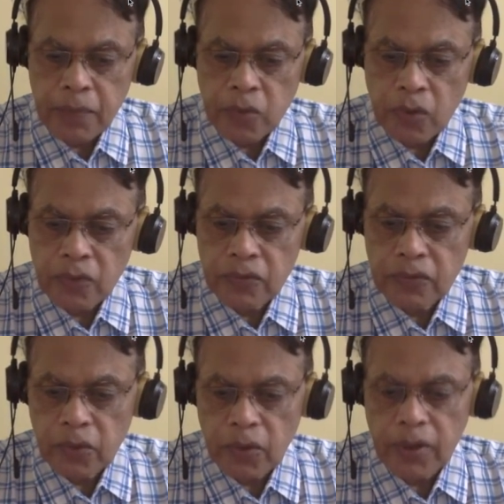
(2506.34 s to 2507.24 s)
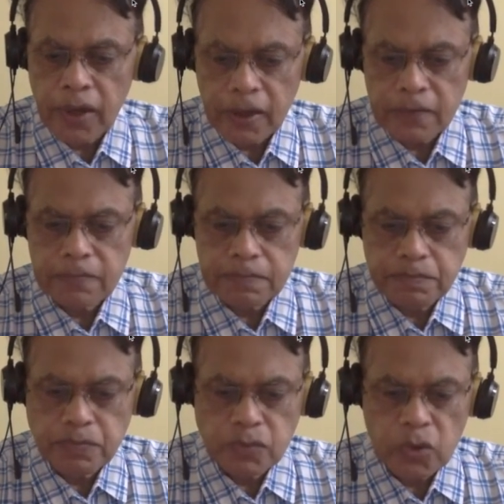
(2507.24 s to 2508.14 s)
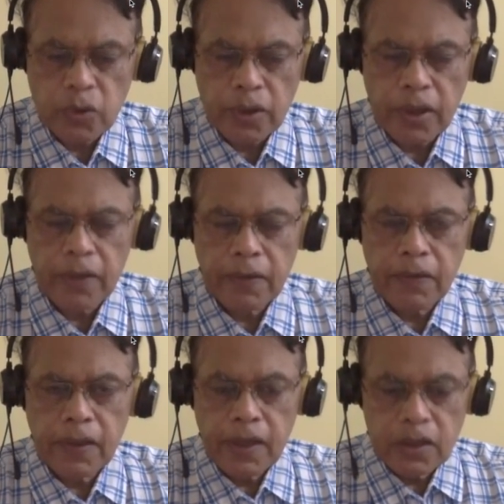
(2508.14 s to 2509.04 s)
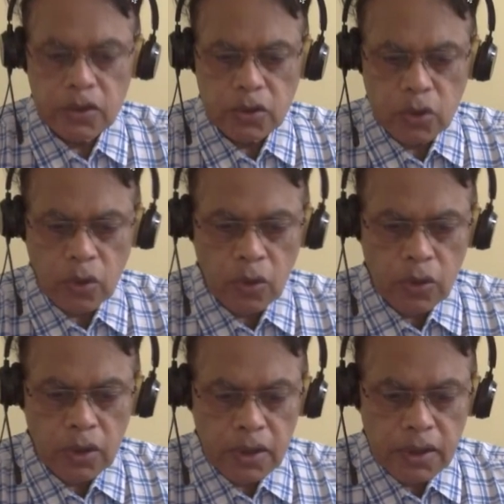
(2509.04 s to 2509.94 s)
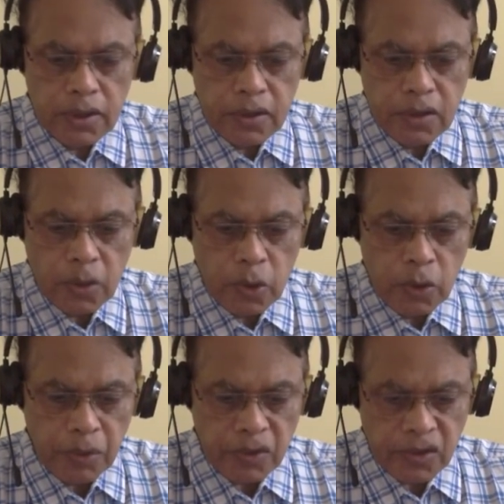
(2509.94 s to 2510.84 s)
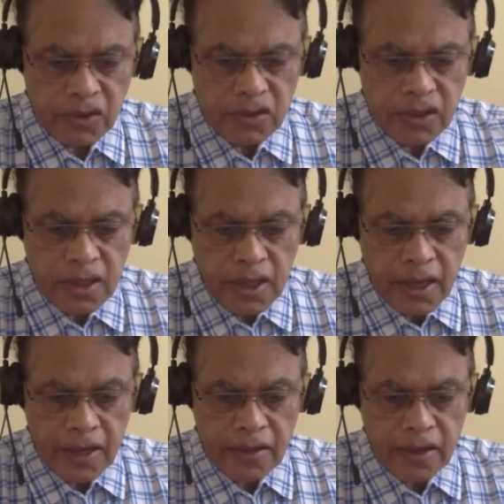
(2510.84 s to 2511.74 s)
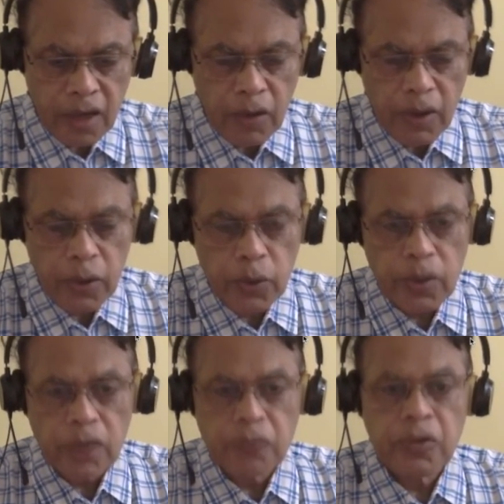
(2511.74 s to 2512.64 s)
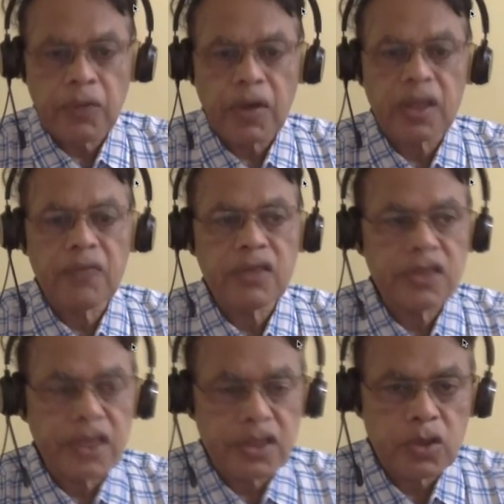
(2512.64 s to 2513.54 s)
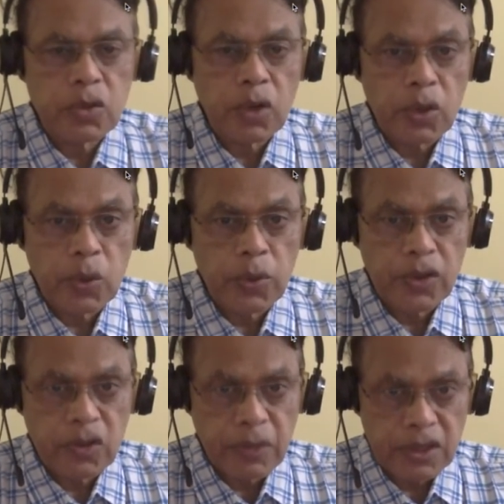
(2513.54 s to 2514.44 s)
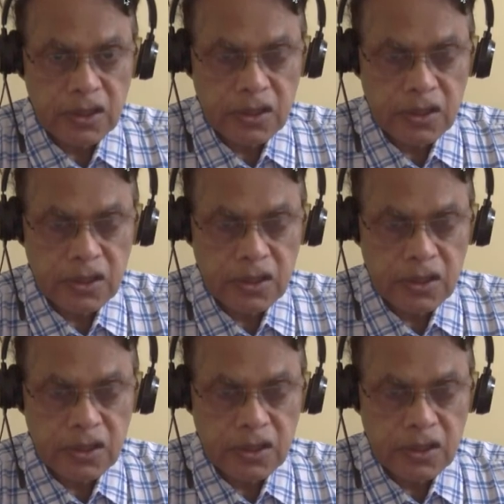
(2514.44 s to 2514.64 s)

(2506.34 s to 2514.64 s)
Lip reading: of. Okay, okay. So this is how it presents, and how are you going to confirm? What are the investigations you want to do in this patient?